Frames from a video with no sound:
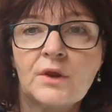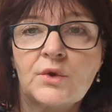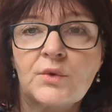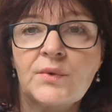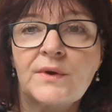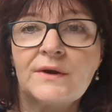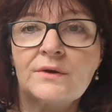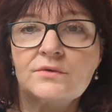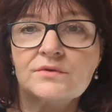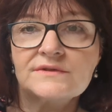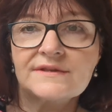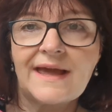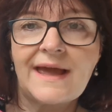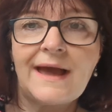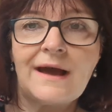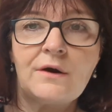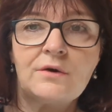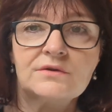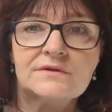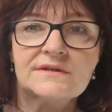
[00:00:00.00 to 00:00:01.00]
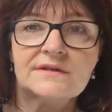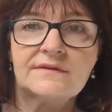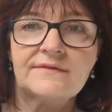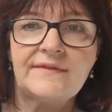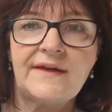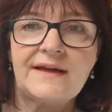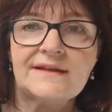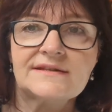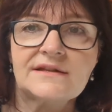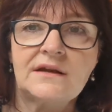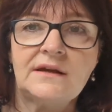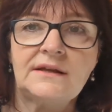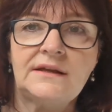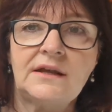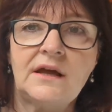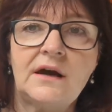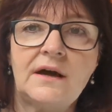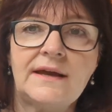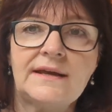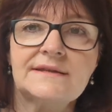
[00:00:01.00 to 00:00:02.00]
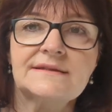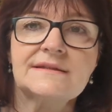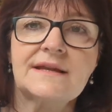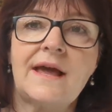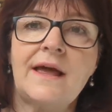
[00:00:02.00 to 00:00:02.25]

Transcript: quilt out that I liked,